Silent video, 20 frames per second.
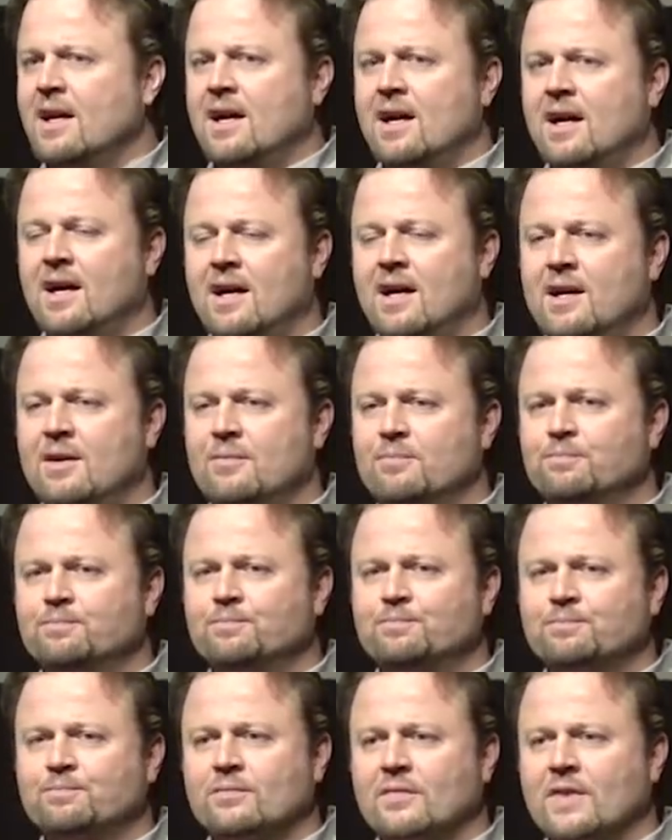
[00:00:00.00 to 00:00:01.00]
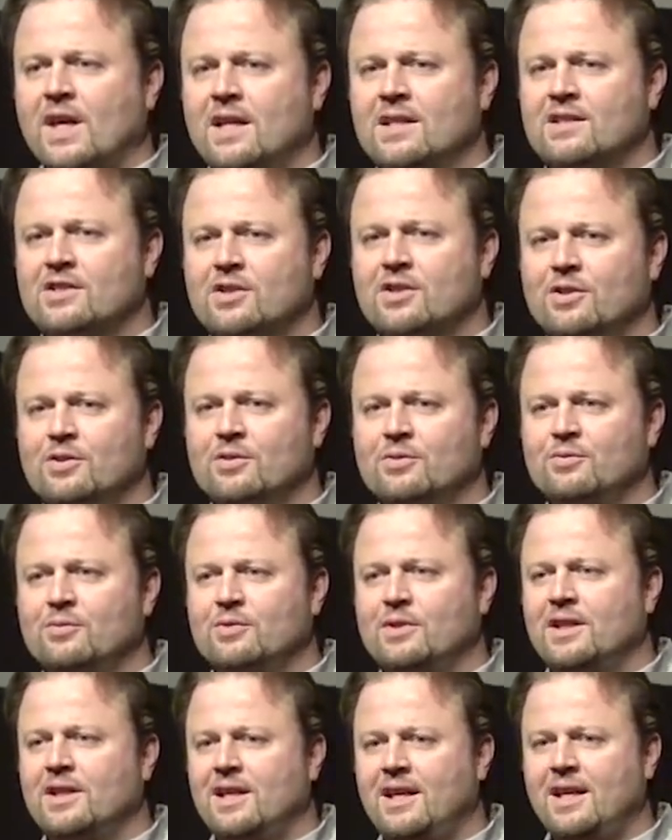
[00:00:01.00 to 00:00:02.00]
And so
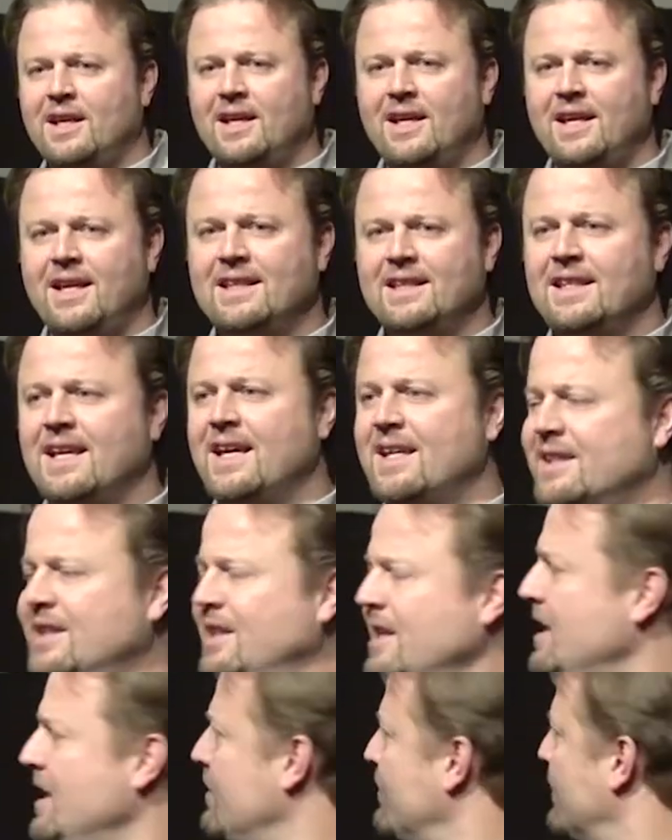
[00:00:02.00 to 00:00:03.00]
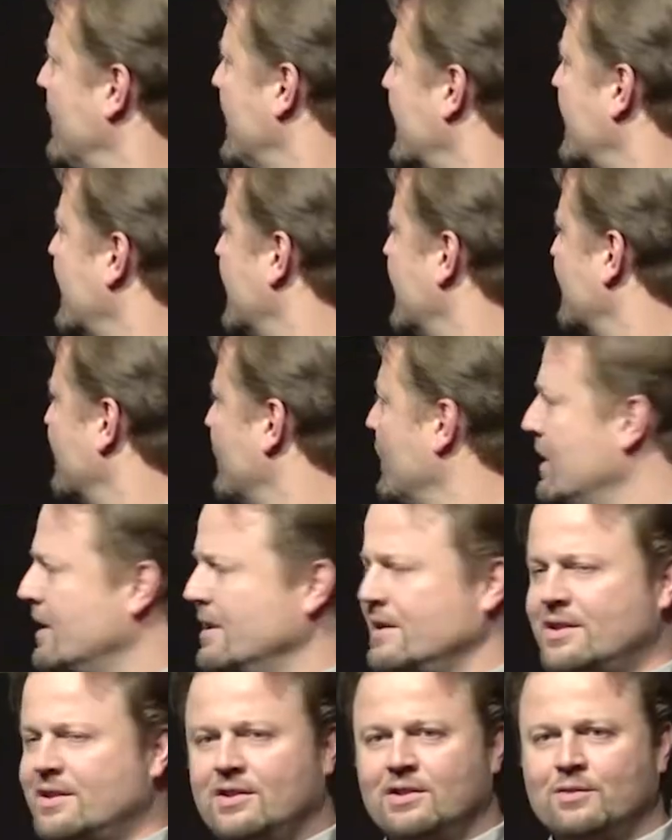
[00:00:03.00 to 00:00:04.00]
in that theme, I kind of
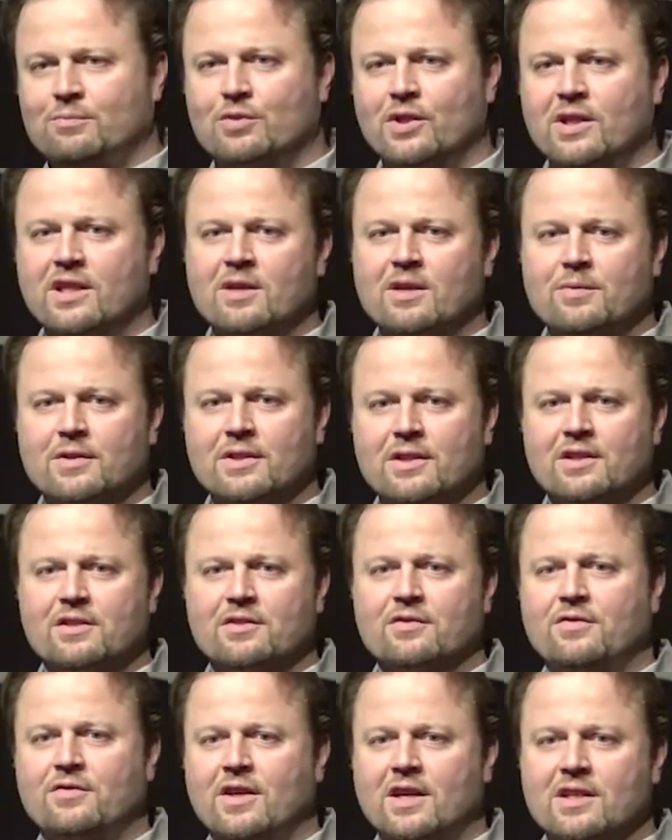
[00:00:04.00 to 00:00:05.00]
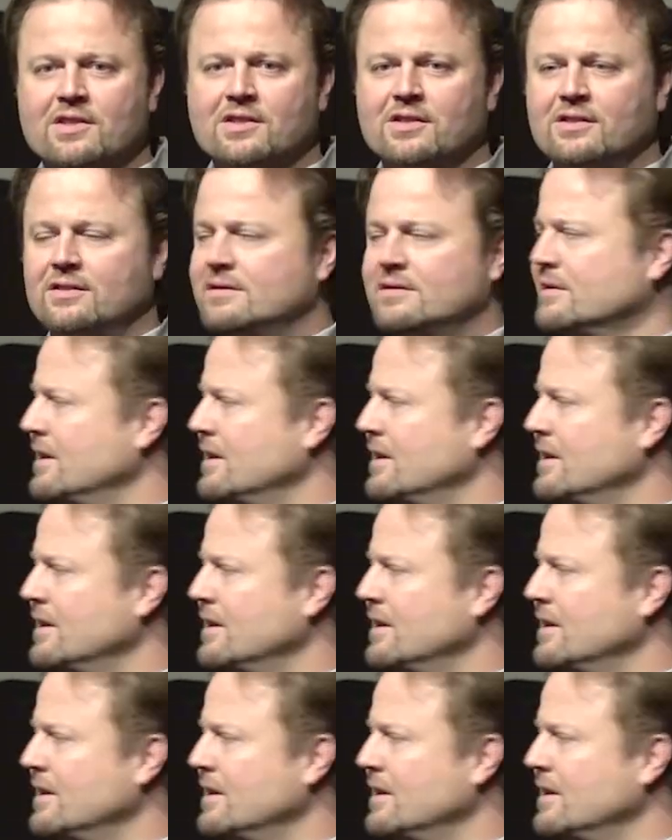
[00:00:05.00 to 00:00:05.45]
wanted to bring up another fossil.